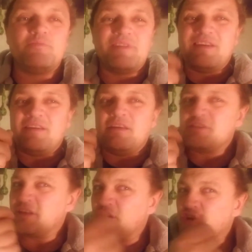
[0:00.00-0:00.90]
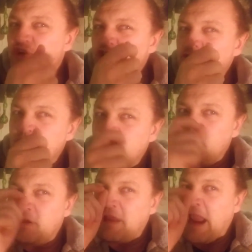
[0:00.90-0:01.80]
it's like shooting
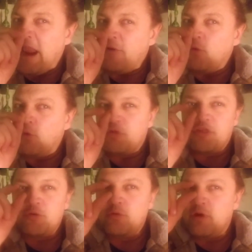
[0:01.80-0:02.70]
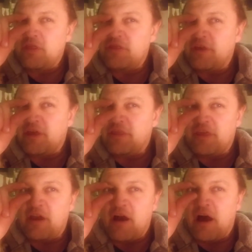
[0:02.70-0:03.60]
an arrow through
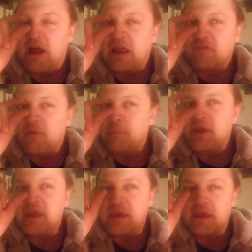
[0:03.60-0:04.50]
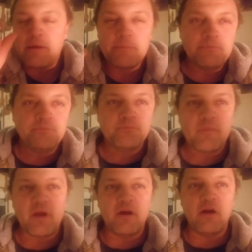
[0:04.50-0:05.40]
the eye of a pea
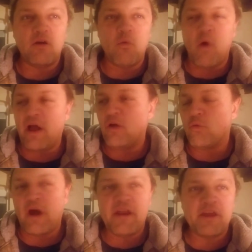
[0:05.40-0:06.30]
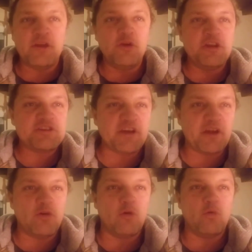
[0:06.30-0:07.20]
while riding a unicycle